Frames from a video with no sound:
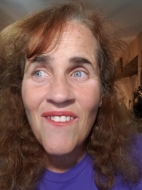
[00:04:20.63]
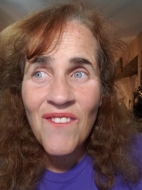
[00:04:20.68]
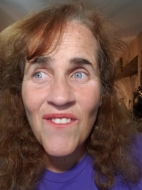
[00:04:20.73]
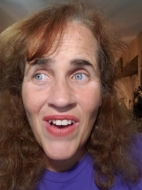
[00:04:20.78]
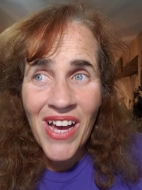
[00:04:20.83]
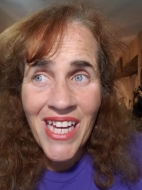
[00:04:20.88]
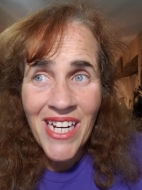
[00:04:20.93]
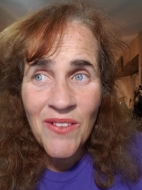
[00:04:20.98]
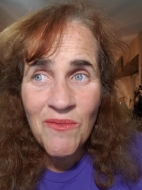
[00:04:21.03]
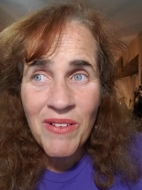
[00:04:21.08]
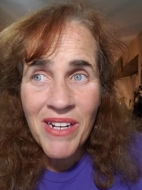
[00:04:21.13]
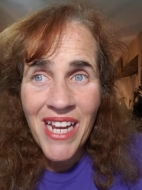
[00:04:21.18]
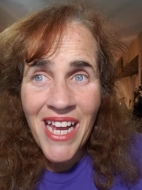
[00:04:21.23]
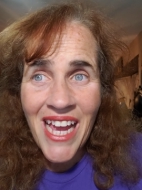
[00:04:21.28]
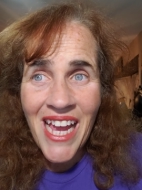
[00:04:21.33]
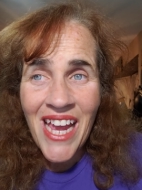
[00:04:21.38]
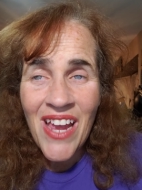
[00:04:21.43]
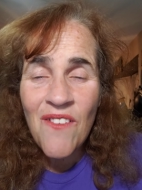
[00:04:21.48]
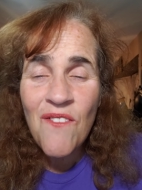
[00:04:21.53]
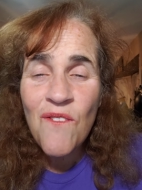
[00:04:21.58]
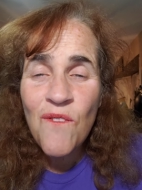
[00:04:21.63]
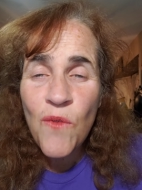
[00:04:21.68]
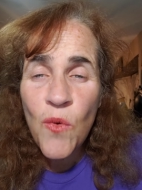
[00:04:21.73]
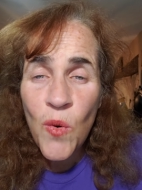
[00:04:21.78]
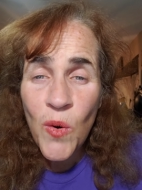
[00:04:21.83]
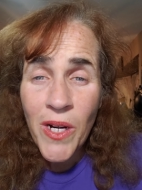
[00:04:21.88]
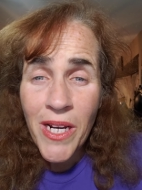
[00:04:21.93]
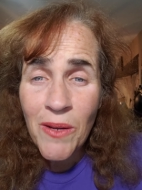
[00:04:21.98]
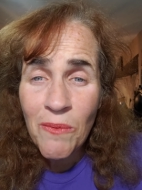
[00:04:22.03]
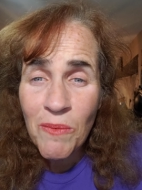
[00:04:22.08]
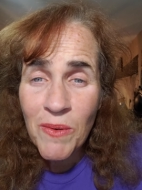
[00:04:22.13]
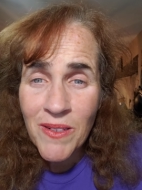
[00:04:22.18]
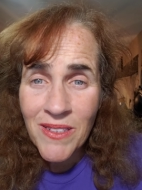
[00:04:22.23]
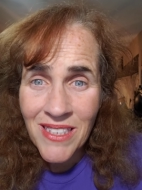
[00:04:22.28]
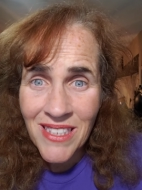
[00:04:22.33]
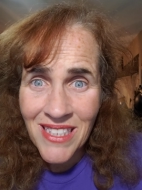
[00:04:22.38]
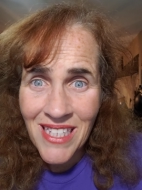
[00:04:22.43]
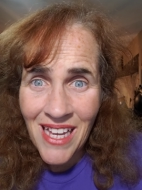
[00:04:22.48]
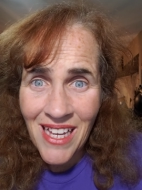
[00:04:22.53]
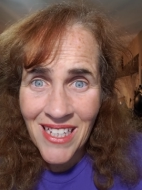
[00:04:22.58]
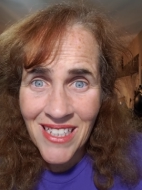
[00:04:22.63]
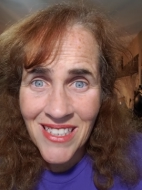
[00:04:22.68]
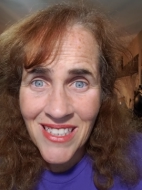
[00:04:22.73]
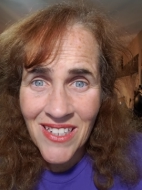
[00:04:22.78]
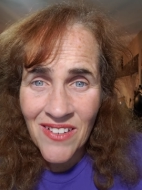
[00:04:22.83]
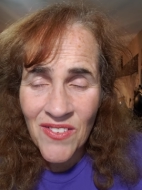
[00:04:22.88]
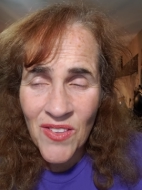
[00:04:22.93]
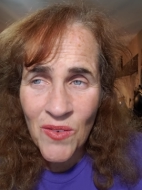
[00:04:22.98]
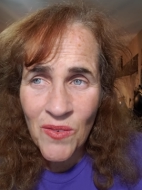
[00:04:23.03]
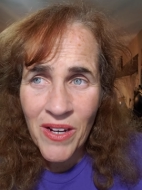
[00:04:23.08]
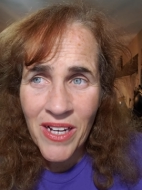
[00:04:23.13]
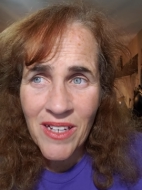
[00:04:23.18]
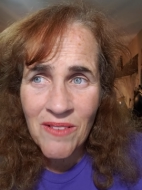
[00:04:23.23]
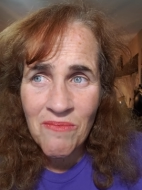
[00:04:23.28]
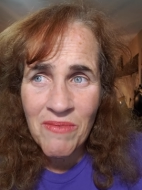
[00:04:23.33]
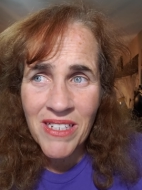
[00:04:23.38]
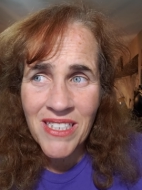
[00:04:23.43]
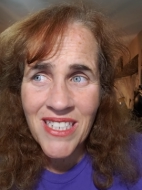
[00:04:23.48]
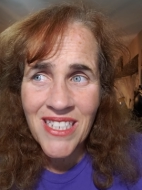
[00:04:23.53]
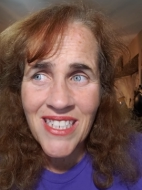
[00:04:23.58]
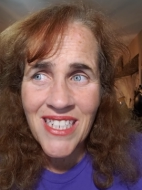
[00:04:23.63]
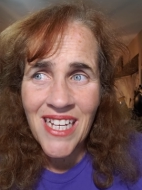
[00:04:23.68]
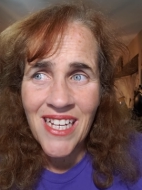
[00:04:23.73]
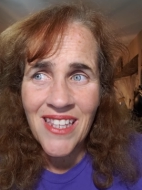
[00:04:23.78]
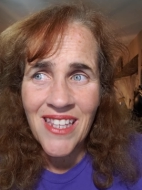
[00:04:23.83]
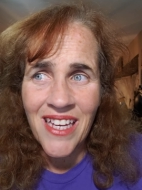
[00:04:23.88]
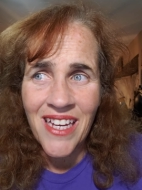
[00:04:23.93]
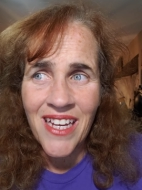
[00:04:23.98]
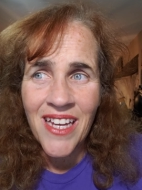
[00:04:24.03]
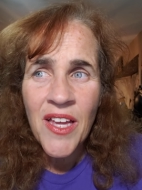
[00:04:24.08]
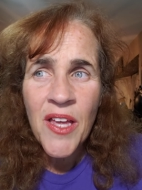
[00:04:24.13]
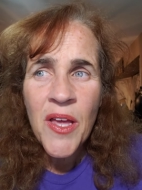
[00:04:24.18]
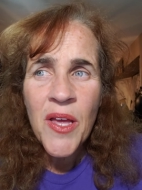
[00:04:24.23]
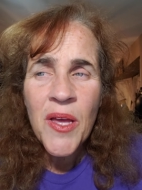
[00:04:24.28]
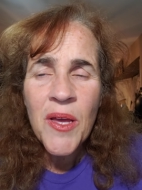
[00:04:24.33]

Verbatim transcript: vitamin A 40% of the recommended daily,